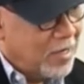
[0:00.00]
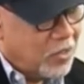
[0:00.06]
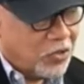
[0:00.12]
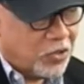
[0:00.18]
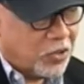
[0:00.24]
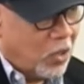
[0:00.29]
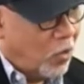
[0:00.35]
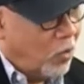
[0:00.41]

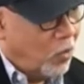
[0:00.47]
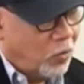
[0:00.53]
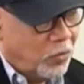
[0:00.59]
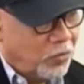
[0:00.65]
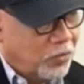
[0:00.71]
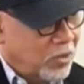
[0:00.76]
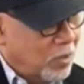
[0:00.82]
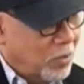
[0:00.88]
So
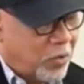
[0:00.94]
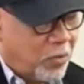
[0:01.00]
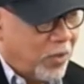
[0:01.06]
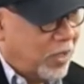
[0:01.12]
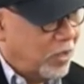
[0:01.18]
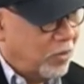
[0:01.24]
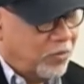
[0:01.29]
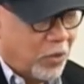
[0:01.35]

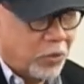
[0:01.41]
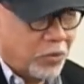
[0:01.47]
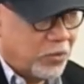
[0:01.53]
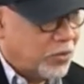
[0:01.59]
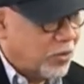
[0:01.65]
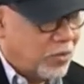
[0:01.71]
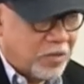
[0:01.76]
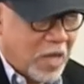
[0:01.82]
Democratic
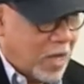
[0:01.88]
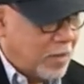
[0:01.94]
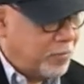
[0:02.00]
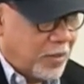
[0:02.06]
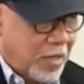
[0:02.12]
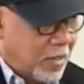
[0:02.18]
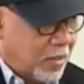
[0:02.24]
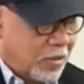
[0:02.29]
voters are
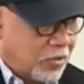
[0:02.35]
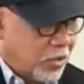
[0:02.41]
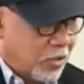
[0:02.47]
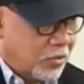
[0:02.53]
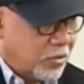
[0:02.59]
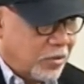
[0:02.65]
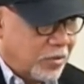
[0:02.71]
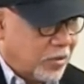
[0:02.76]
not paying
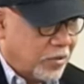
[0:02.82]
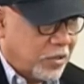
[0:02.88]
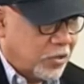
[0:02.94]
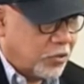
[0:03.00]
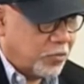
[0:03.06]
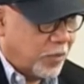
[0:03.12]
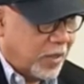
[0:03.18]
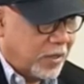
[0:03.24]
attention to
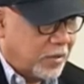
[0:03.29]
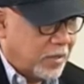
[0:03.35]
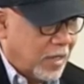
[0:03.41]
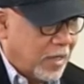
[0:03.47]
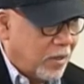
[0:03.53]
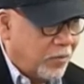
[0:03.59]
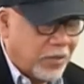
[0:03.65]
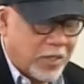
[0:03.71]
this right
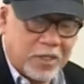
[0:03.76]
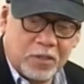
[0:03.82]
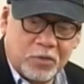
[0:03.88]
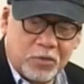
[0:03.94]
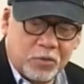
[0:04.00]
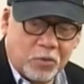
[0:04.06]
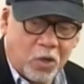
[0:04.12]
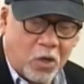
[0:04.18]
now. They can
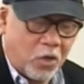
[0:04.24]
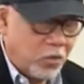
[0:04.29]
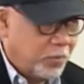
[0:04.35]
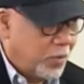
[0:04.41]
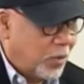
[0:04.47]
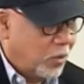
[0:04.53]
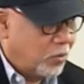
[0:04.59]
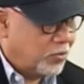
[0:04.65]
do all the
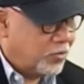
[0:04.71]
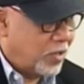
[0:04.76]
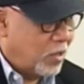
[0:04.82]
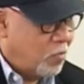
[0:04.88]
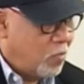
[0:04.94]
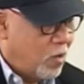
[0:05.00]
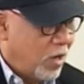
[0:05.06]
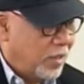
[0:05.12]
polls
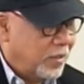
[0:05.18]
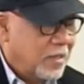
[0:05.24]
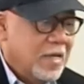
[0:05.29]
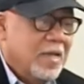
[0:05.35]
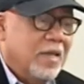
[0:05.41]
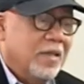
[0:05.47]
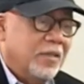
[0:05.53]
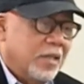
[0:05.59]
they want.
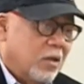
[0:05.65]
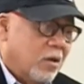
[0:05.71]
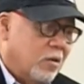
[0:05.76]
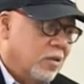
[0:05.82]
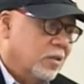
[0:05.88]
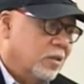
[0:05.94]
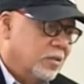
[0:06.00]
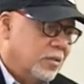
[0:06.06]
They
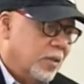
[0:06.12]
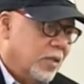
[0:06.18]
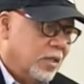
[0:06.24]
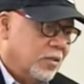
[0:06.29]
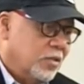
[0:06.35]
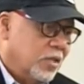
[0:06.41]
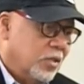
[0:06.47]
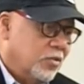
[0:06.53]
aren't going to pay
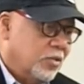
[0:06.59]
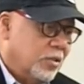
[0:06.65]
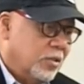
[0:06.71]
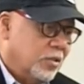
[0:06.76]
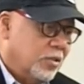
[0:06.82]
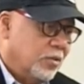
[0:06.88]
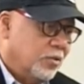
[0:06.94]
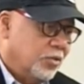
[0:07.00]
attention
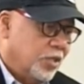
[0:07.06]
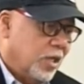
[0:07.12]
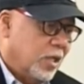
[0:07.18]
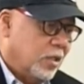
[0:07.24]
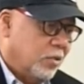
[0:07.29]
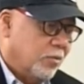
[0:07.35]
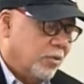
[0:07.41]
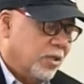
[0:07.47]
until
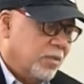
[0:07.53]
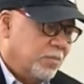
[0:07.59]
January.